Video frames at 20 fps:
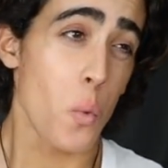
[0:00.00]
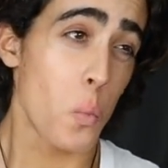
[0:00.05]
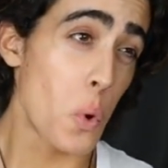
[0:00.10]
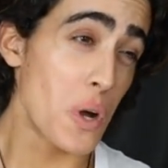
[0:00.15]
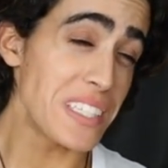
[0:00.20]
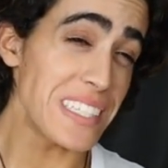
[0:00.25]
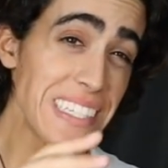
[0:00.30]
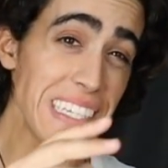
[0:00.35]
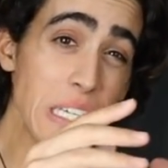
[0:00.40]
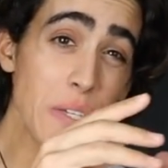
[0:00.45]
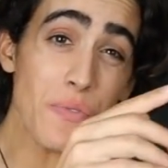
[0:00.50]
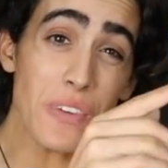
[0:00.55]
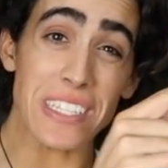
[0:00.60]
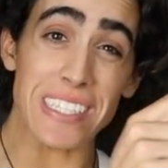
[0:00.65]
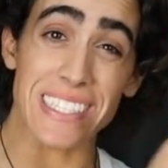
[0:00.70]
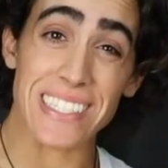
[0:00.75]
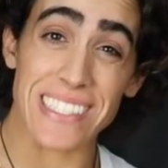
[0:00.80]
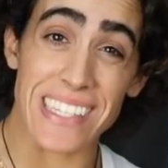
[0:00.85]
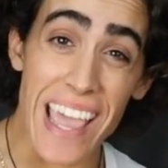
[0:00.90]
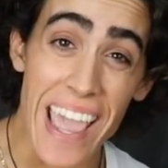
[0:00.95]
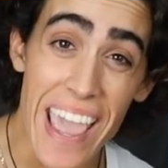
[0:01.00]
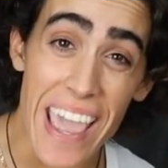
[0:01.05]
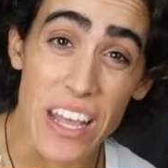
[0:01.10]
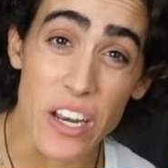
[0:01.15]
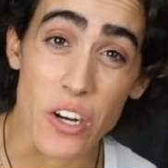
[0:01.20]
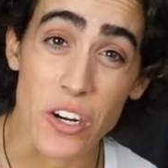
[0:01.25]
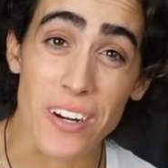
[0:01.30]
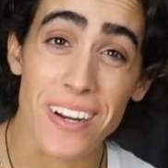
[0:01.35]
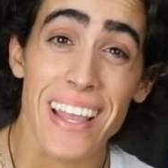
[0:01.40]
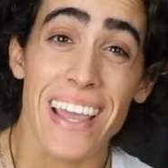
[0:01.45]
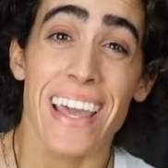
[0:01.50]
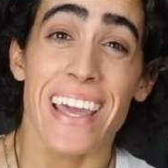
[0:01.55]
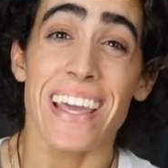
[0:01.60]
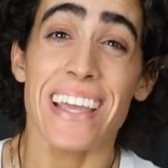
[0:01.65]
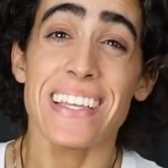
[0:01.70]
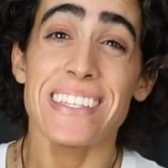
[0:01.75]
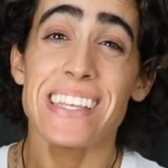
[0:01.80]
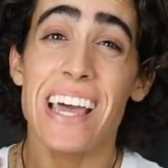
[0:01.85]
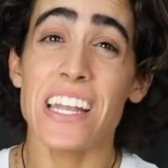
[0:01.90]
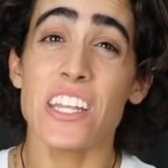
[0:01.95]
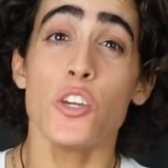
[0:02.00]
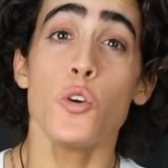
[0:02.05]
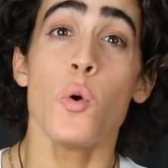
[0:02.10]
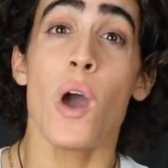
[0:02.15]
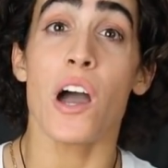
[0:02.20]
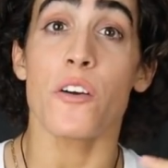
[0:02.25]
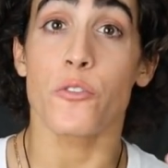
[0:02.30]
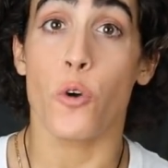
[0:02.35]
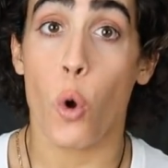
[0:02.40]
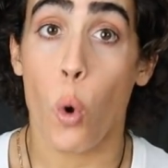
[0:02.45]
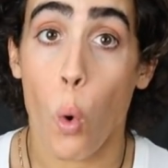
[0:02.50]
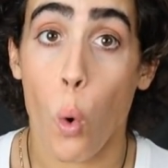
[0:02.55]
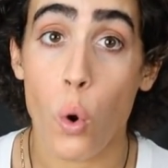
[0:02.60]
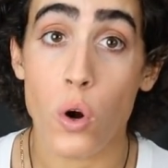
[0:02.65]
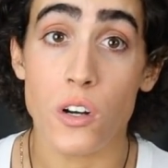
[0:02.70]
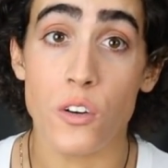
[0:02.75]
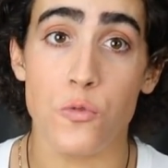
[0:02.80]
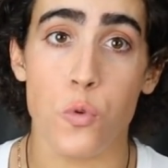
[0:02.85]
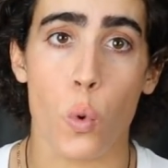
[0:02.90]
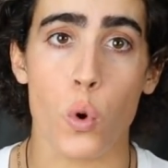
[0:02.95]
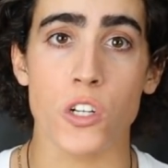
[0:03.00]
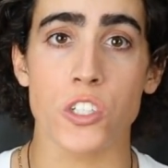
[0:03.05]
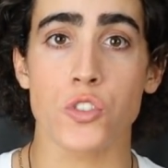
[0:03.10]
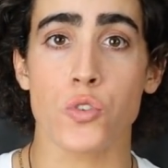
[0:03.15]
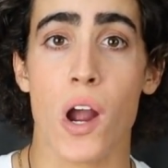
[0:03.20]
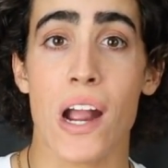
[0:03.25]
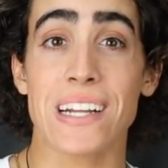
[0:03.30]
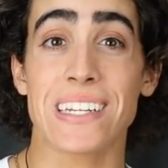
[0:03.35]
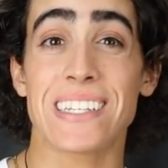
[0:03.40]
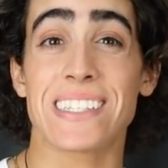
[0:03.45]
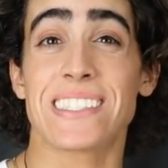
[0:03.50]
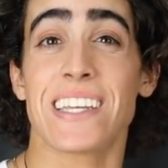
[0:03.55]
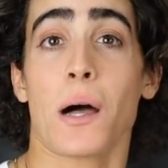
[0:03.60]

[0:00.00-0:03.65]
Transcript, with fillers: What's even sadder is that you have carnivores trying to